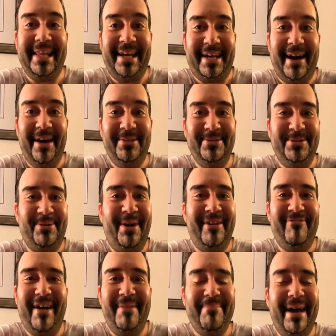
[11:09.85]
like
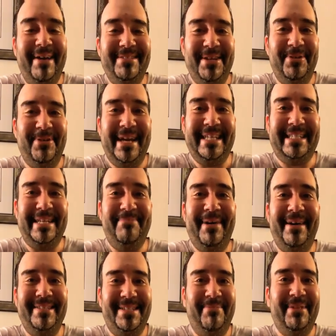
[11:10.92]
125 pounds, 118
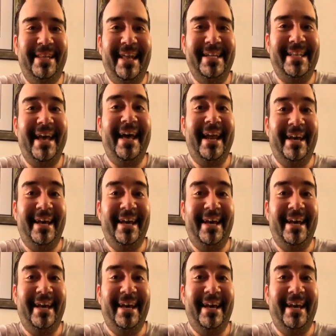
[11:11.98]
pounds, something like that.